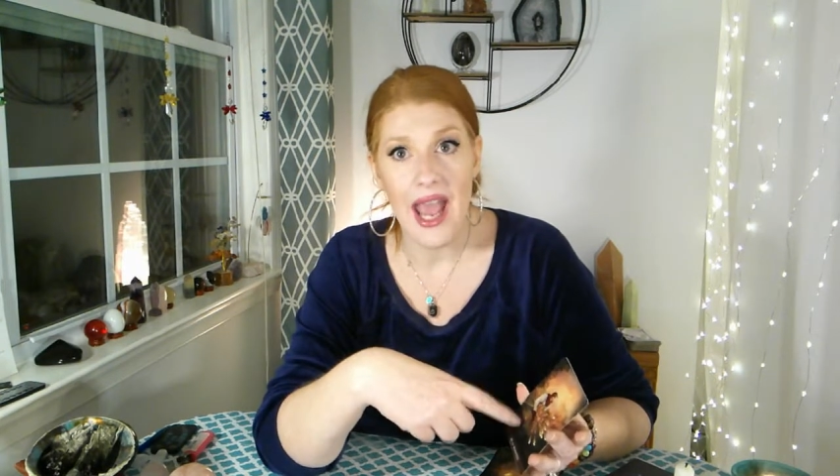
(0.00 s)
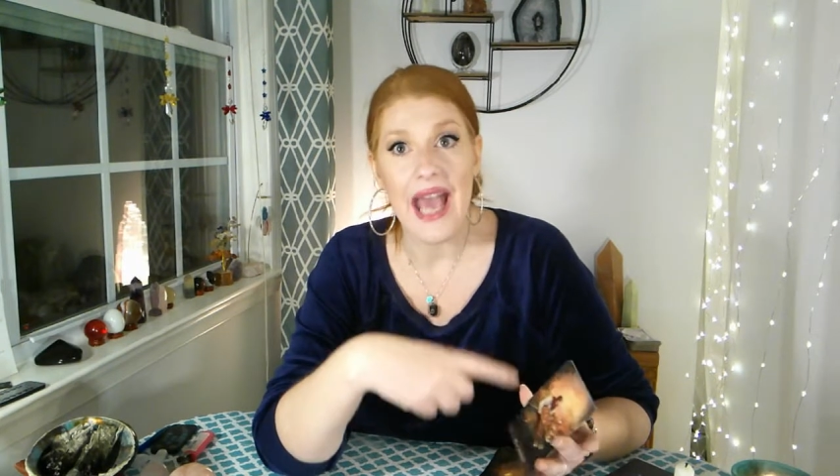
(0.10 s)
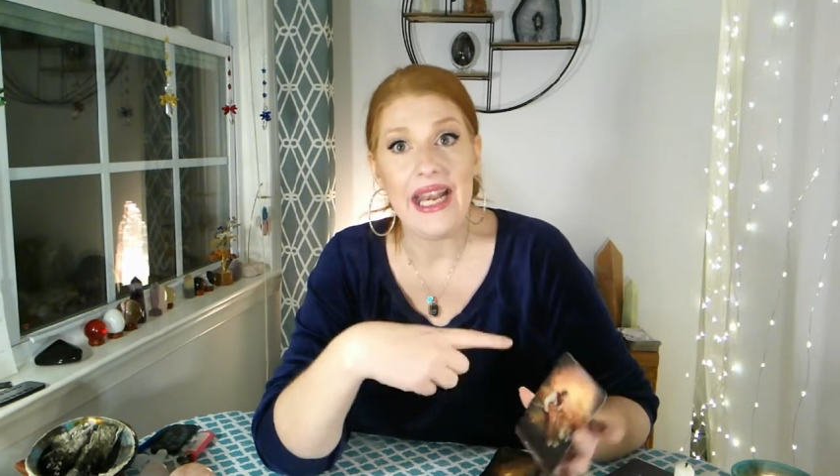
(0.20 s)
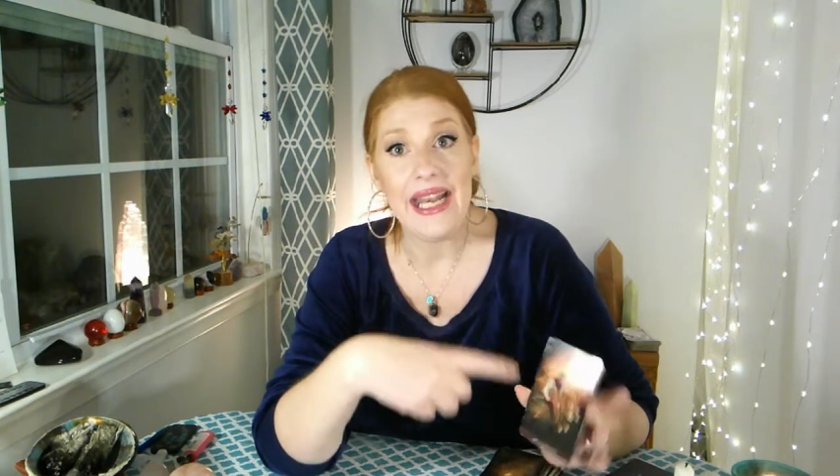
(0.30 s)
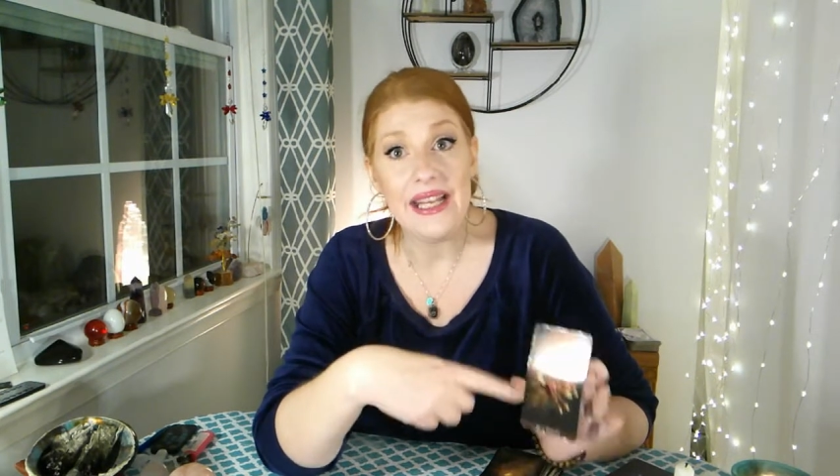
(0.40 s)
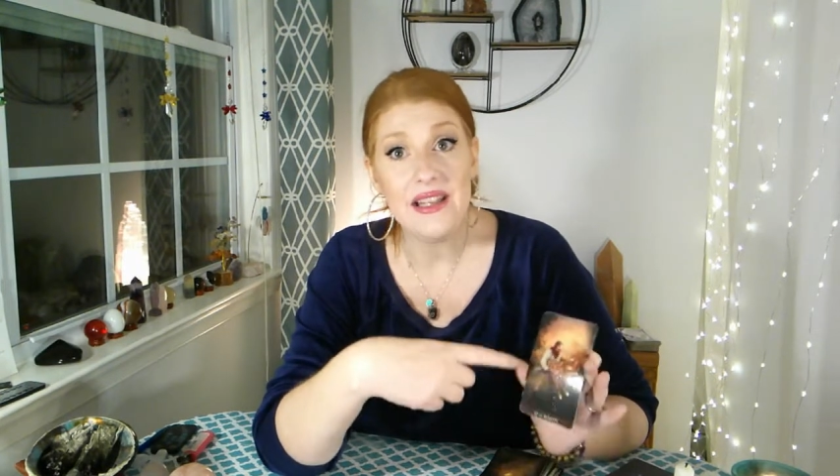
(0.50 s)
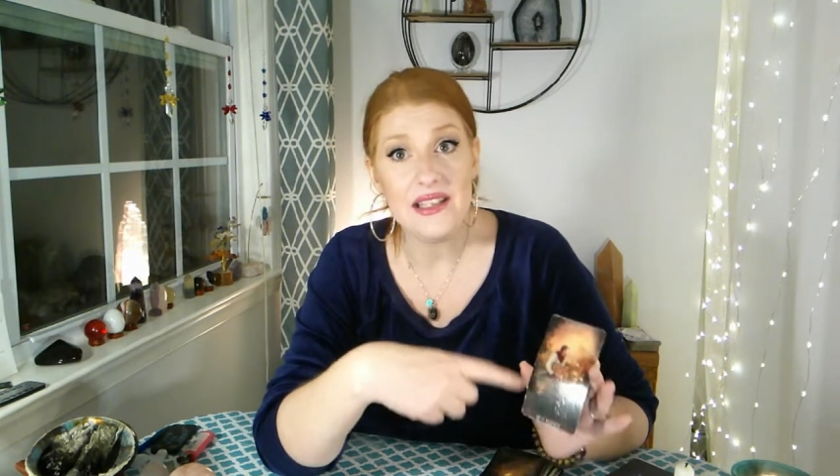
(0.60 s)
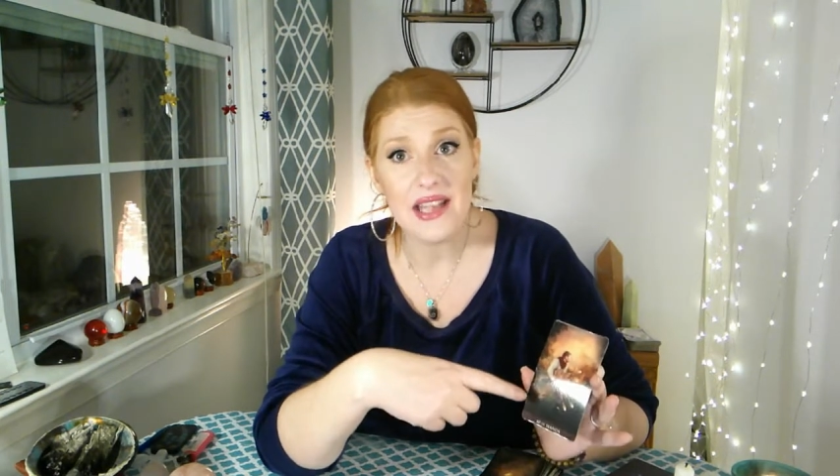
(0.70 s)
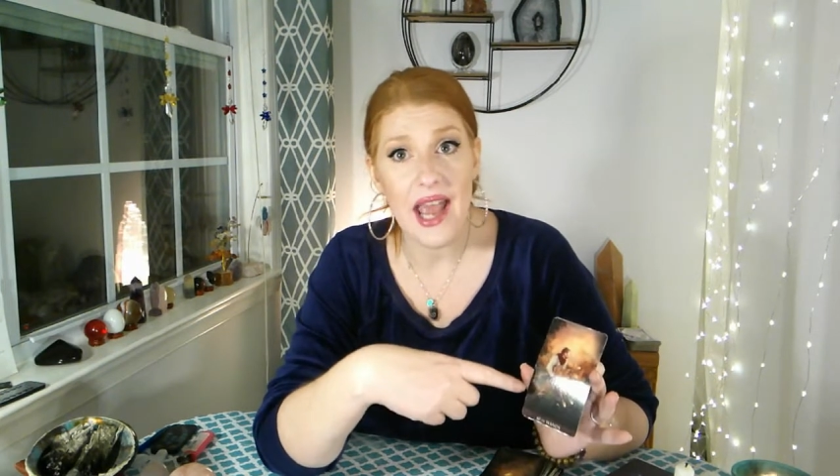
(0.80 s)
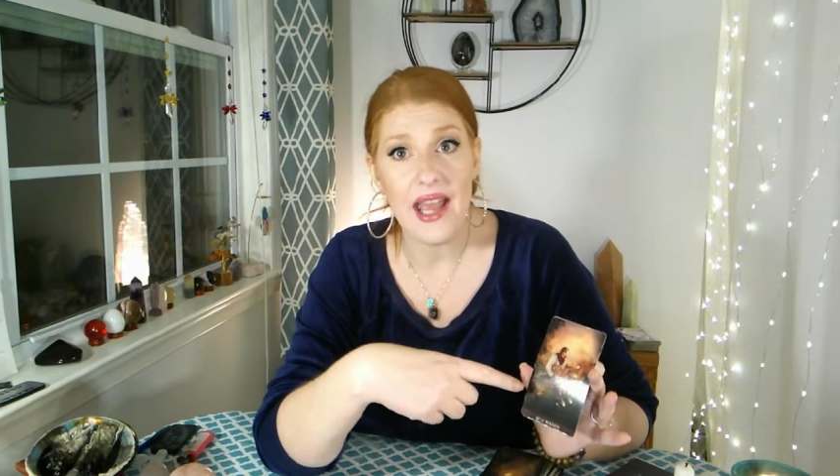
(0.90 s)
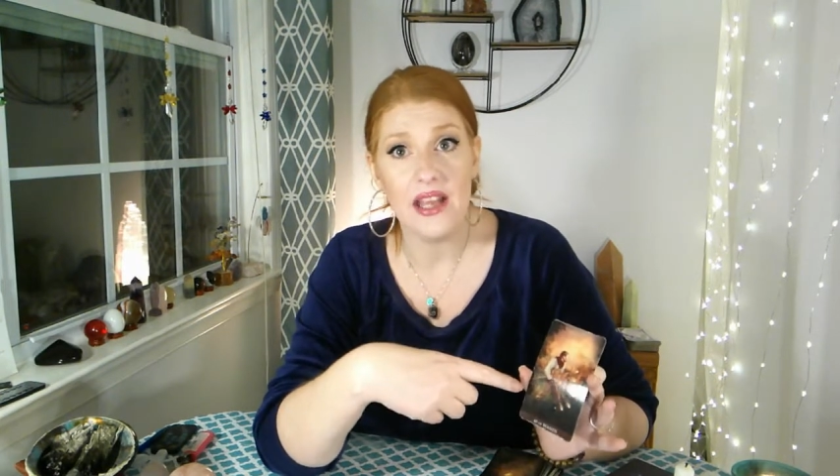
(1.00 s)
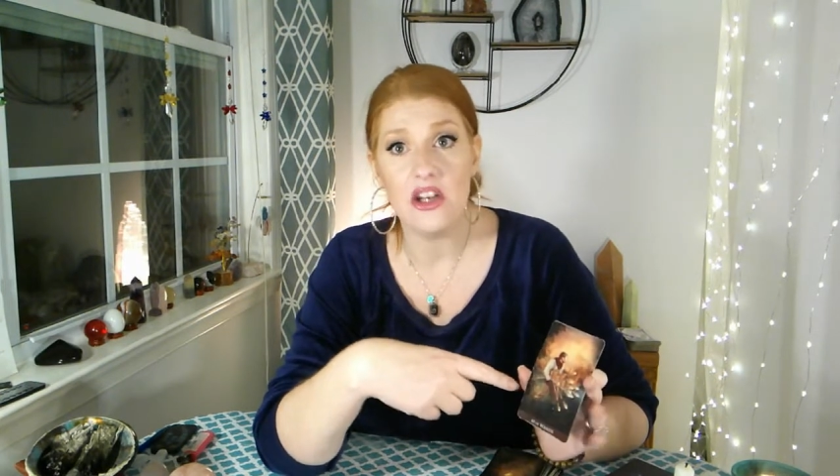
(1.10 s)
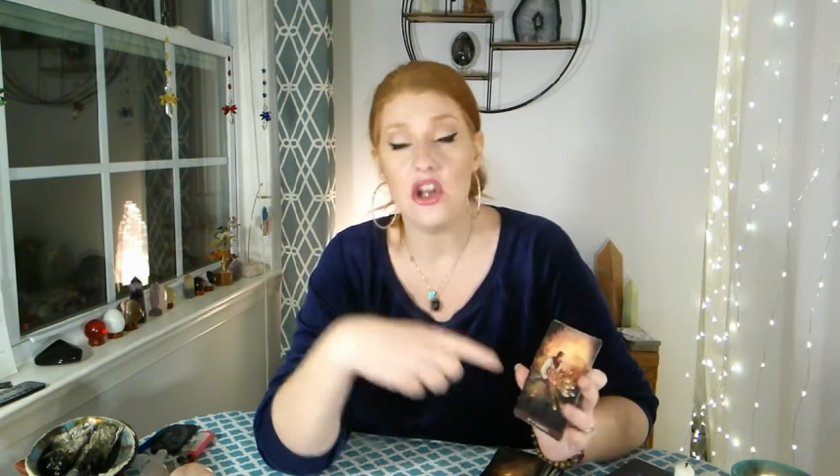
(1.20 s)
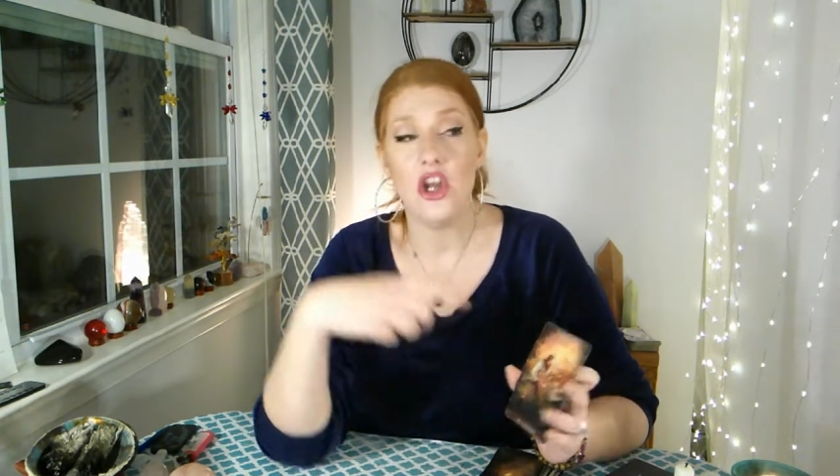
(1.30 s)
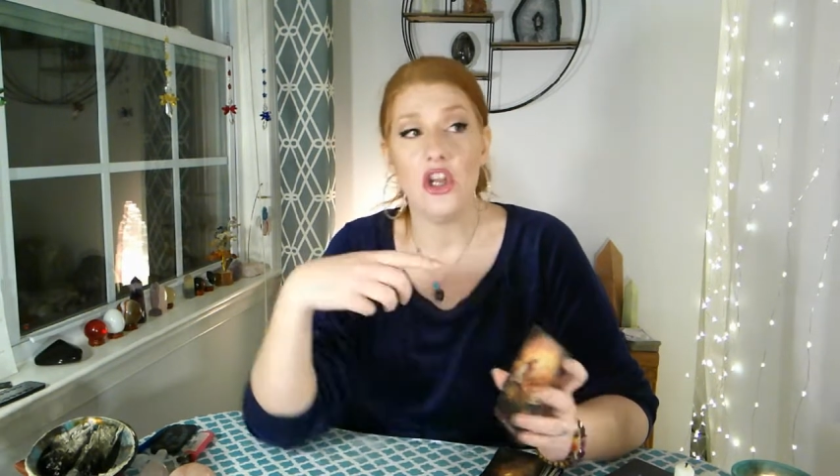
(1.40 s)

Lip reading: And in the 10,